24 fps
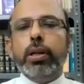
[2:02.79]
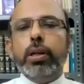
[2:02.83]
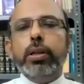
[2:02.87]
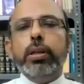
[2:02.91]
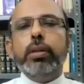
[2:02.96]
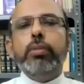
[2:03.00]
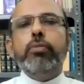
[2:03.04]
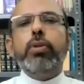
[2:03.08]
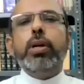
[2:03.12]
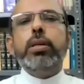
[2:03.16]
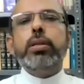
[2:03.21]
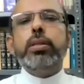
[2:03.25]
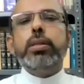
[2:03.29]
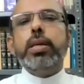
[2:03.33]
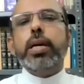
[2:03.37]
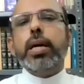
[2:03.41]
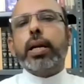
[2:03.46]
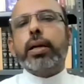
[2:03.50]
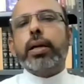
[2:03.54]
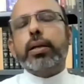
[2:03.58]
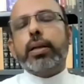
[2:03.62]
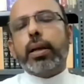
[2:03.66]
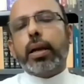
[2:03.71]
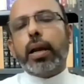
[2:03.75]
when once they
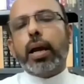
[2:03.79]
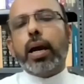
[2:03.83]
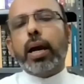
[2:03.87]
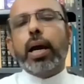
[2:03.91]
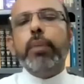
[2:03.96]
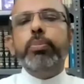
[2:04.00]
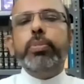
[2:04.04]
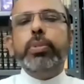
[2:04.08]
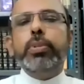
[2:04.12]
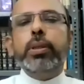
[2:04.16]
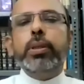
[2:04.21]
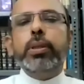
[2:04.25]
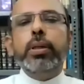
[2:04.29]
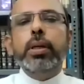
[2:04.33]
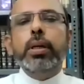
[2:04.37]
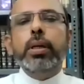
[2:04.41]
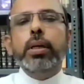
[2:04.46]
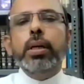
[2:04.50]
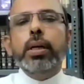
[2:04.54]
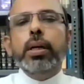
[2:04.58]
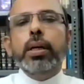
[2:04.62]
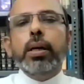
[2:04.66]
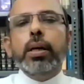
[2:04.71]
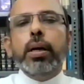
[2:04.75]
are trapped,
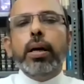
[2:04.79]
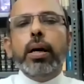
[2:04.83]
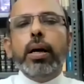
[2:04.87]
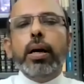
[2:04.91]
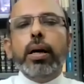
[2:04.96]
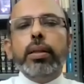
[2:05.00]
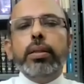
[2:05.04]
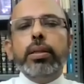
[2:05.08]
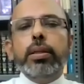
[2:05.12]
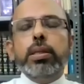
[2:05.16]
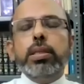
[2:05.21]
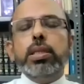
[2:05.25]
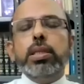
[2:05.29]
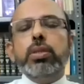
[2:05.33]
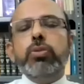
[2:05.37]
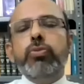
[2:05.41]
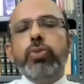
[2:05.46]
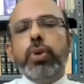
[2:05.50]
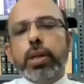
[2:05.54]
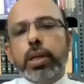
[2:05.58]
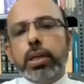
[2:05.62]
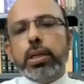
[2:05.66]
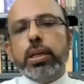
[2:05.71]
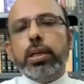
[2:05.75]
uh, this is
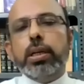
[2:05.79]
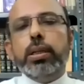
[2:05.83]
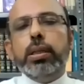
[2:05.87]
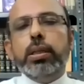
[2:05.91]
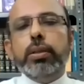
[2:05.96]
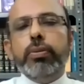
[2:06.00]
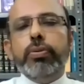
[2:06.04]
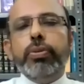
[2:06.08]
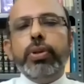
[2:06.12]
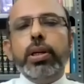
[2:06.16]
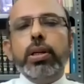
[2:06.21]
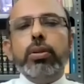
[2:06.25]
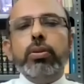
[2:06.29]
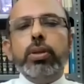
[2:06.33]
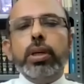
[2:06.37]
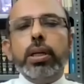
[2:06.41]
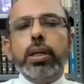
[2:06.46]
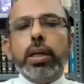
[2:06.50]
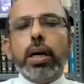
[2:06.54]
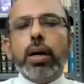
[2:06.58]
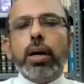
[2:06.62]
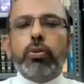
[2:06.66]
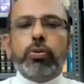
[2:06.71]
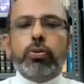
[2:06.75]
very difficult to
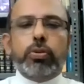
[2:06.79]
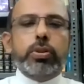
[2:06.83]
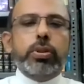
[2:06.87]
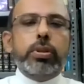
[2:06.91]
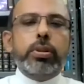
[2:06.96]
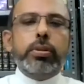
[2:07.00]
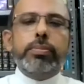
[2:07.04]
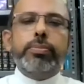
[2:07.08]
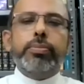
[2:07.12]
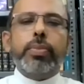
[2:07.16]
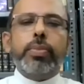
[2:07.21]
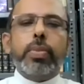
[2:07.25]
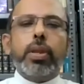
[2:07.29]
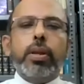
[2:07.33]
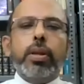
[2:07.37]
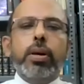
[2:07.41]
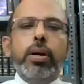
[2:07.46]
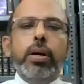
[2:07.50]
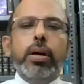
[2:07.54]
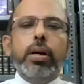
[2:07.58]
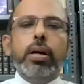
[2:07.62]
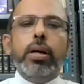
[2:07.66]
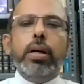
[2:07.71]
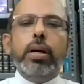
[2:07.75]
get out, uh,